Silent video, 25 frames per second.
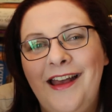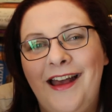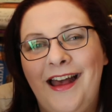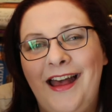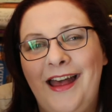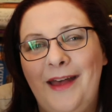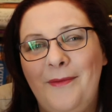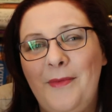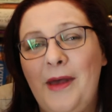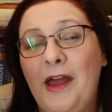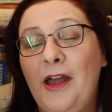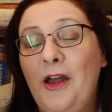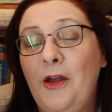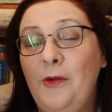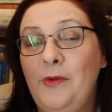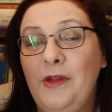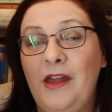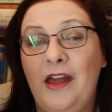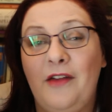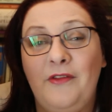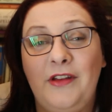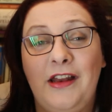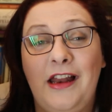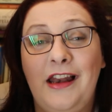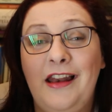I hope you're
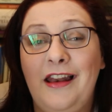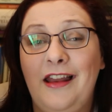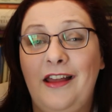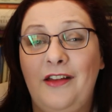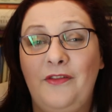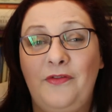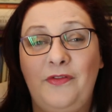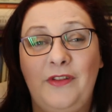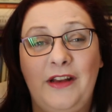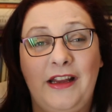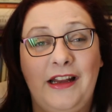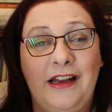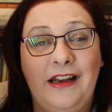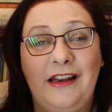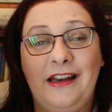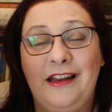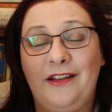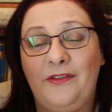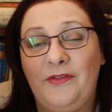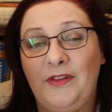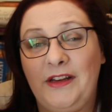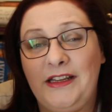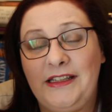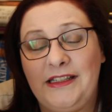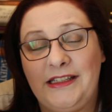having a lovely,
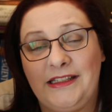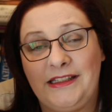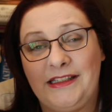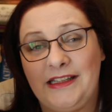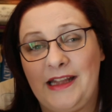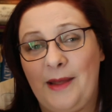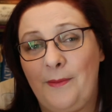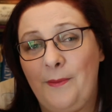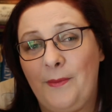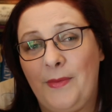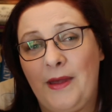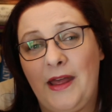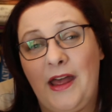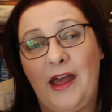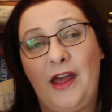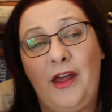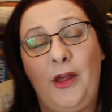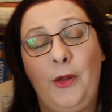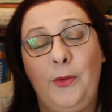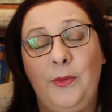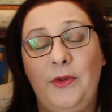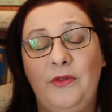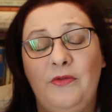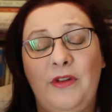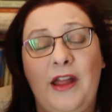lovely December. I
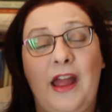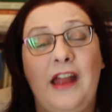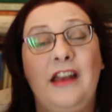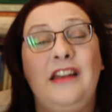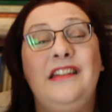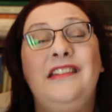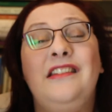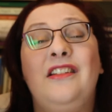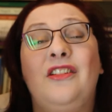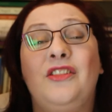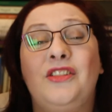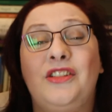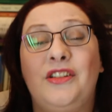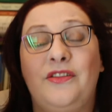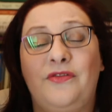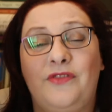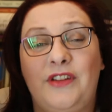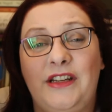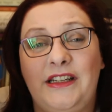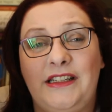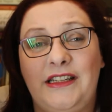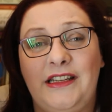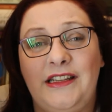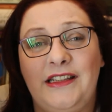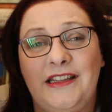hope you're getting lots of
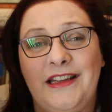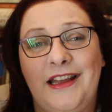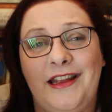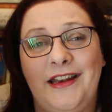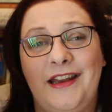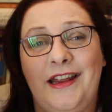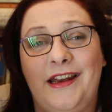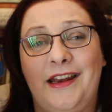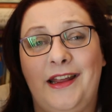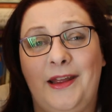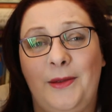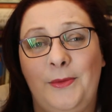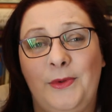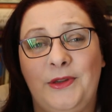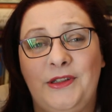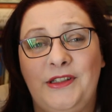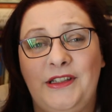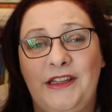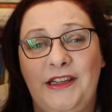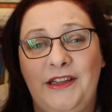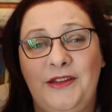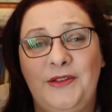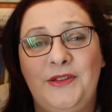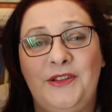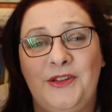reading done, and I will
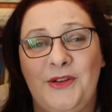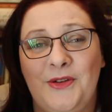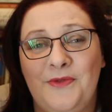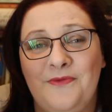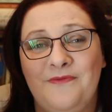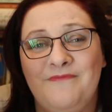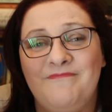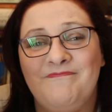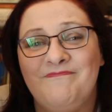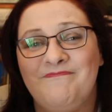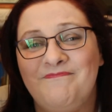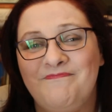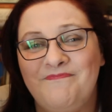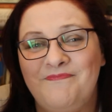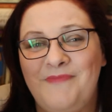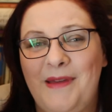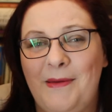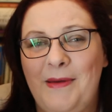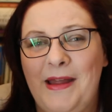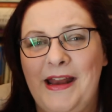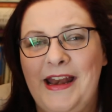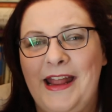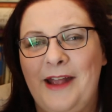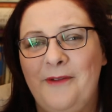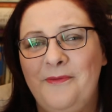see you soon.
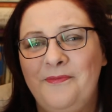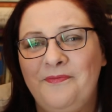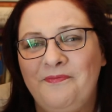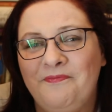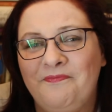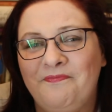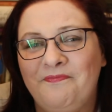Bye-bye now.